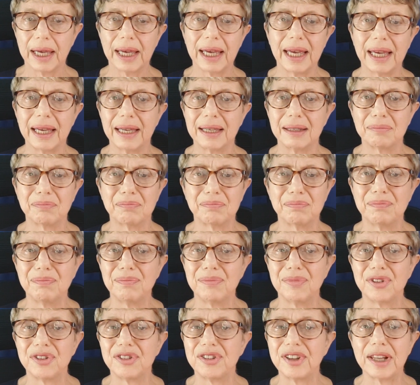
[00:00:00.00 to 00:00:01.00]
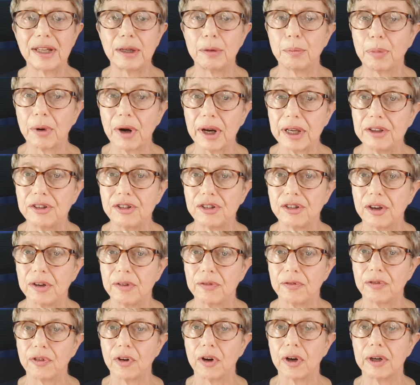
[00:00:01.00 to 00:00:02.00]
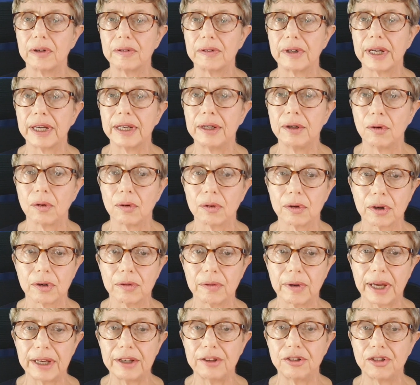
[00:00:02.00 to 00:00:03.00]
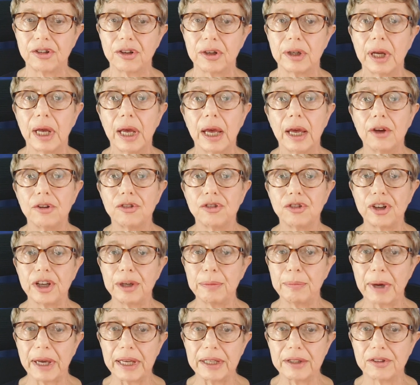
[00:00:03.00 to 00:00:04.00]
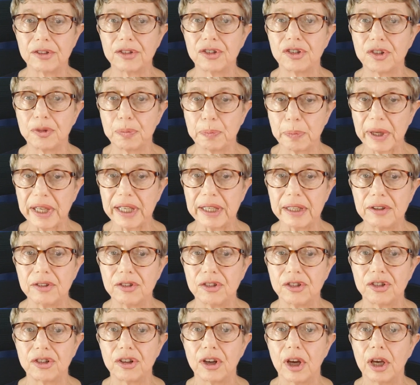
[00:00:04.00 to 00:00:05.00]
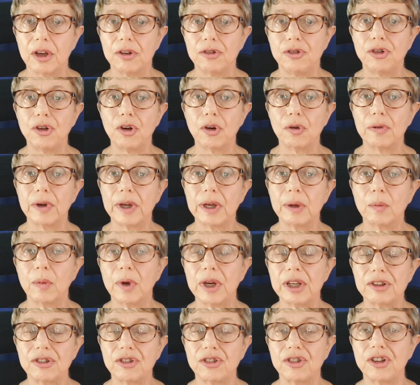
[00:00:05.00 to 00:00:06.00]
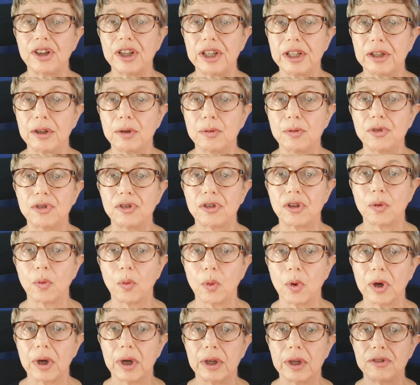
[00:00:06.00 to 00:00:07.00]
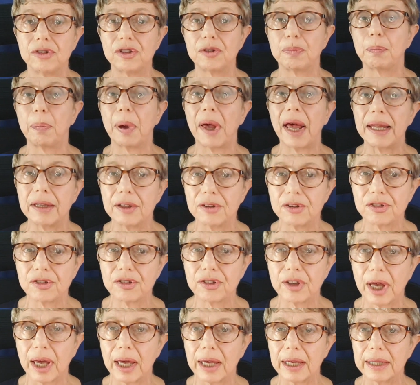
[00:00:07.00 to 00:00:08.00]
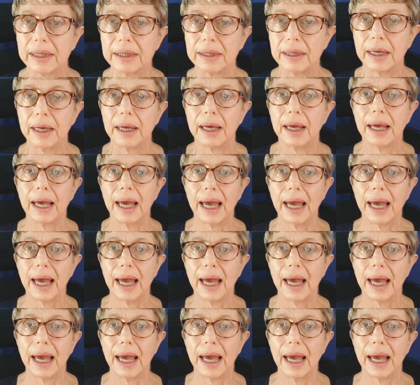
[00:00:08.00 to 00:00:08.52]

uh, celebration for her inauguration, she made a speech during which she used the words Palestine,